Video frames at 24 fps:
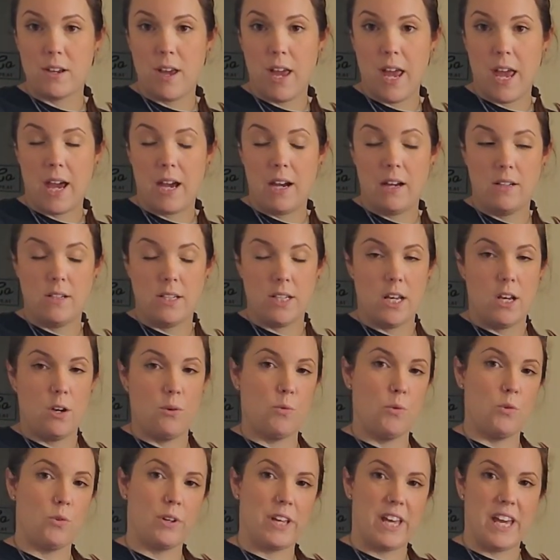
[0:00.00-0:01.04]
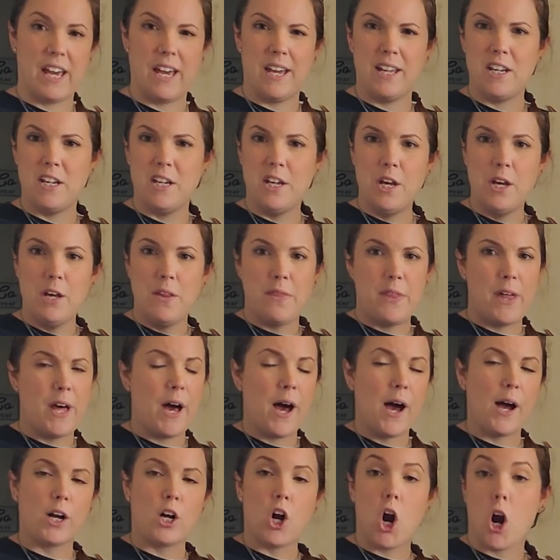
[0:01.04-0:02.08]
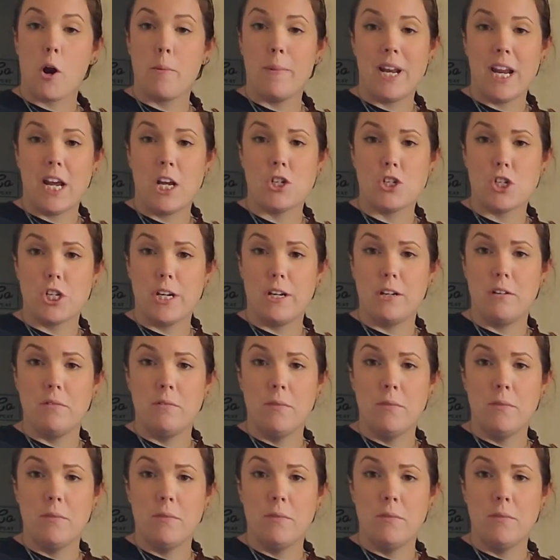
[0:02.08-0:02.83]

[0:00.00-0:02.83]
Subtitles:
and it will get the carbonation